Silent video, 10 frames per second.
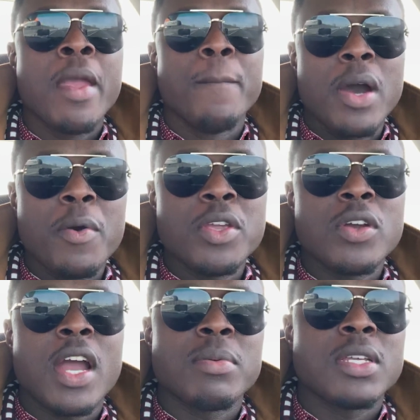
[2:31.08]
But when
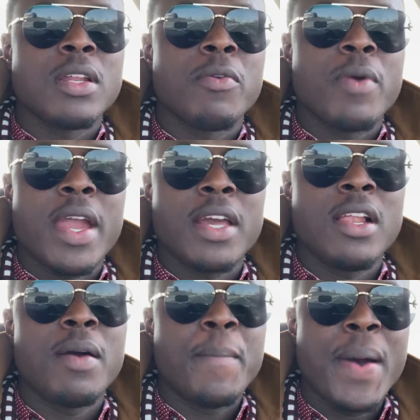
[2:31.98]
you come to the
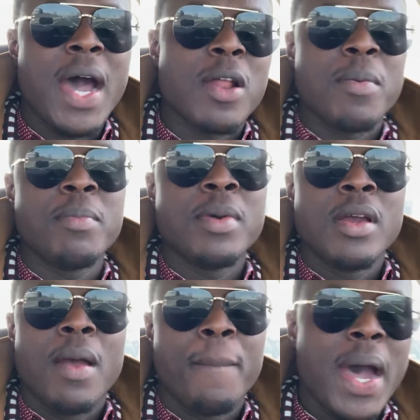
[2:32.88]
regular
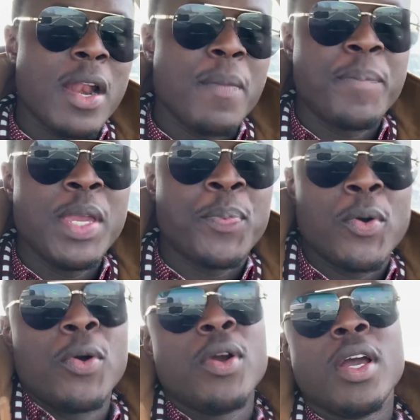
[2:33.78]
bottom
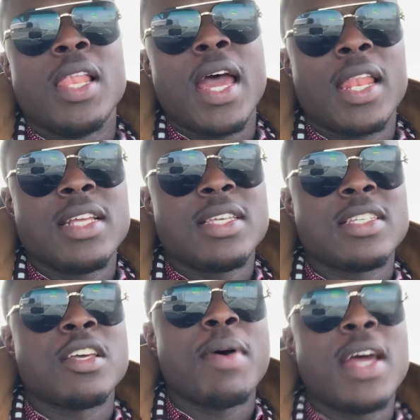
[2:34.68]
people, like let's say
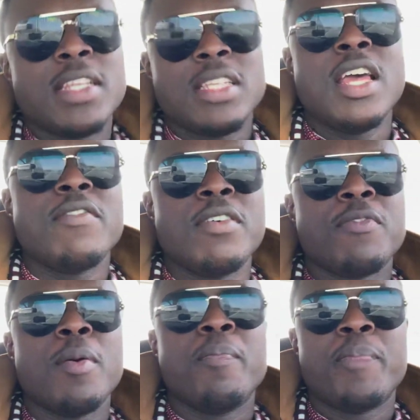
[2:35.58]
somebody just living
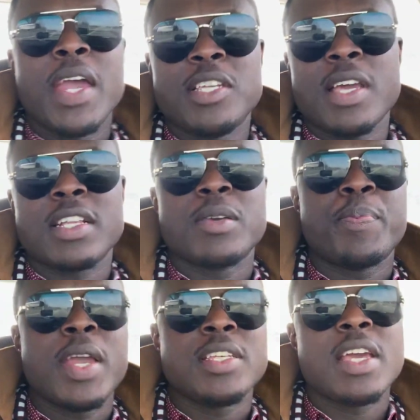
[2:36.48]
from paycheck to
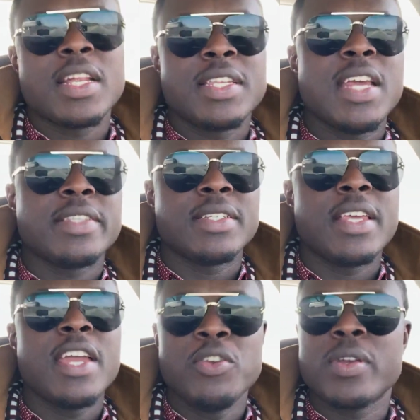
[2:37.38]
paycheck, day to
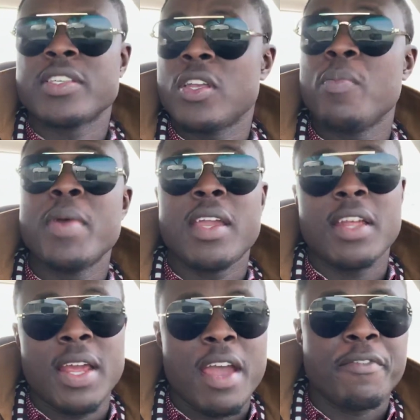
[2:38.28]
day, you can still make
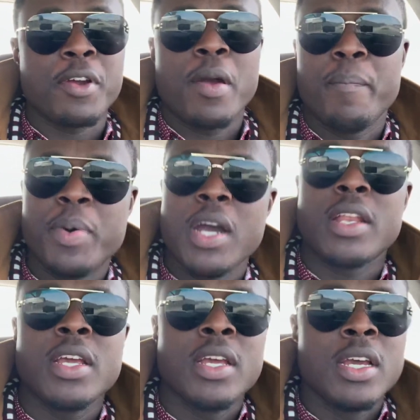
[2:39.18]
it in Africa. But
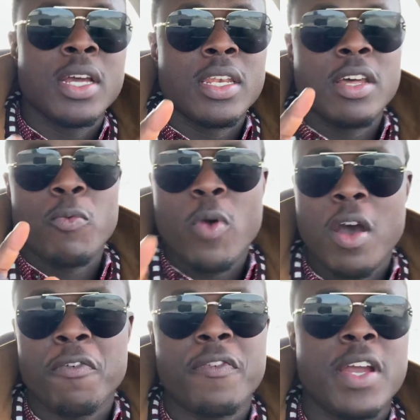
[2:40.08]
the
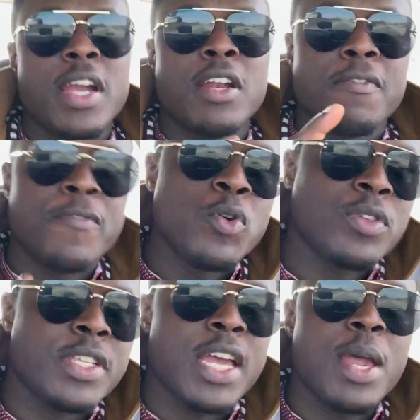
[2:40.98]
welfare, the
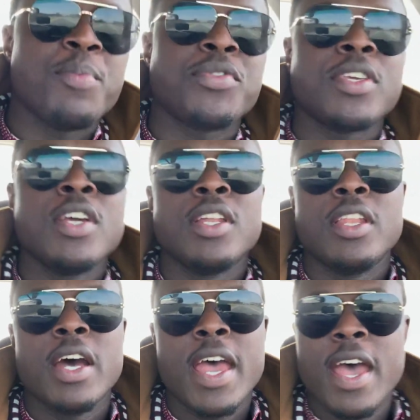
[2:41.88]
food stamps,
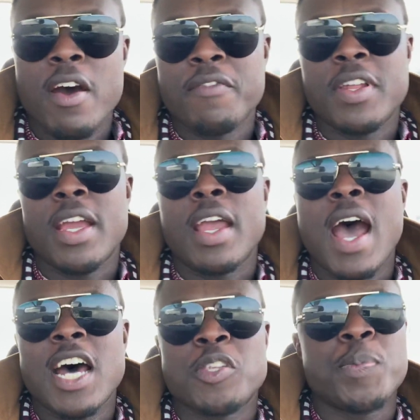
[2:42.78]
the health, the
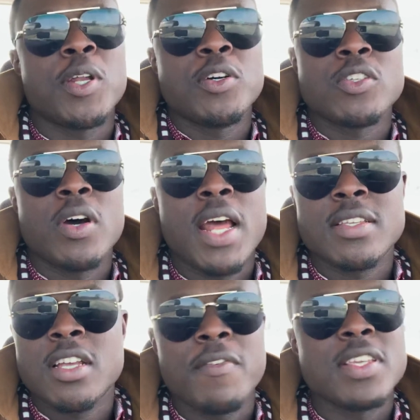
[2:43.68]
hospitals, all
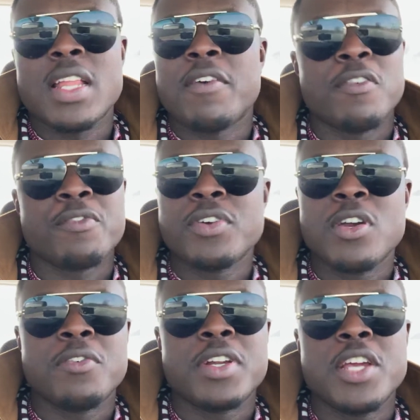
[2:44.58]
that stuff is not for
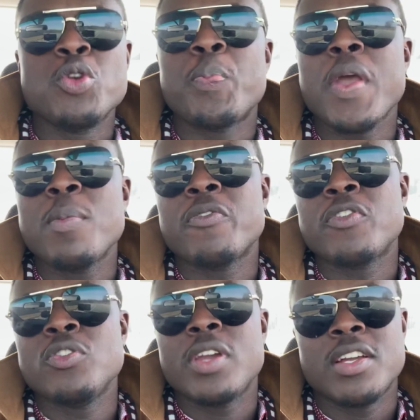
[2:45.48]
free over there. You pay
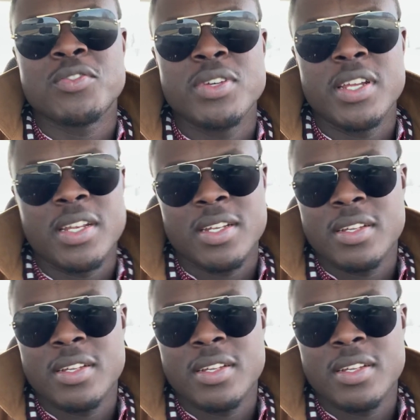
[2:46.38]
before you get treated.